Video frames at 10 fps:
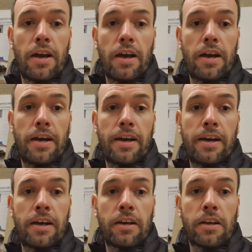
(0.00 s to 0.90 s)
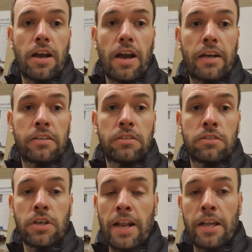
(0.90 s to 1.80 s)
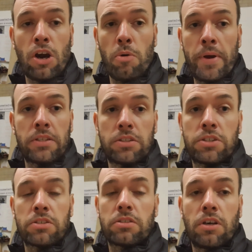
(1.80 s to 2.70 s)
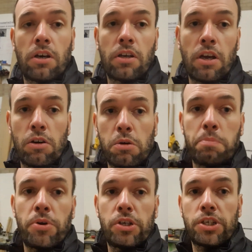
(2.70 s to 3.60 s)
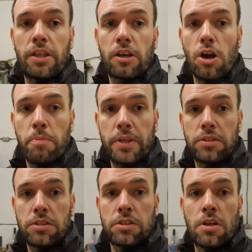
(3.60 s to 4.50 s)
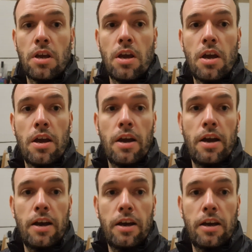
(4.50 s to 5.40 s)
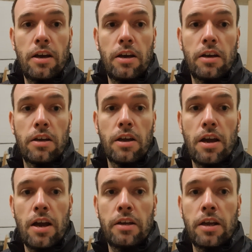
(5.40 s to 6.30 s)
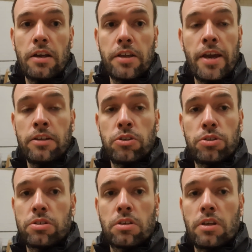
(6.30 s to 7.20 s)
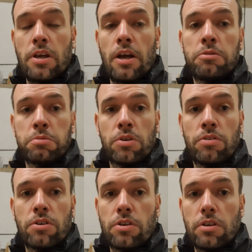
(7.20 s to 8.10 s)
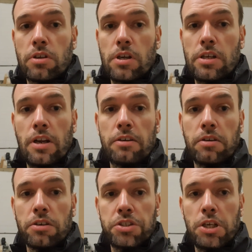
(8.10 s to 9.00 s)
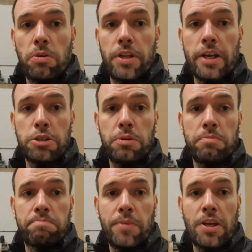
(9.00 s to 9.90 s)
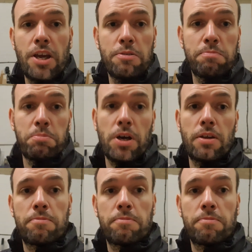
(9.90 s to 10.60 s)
And any comments, I appreciate the comments. And yeah, just you know, I'll see you on the next one. Thank you. Bye.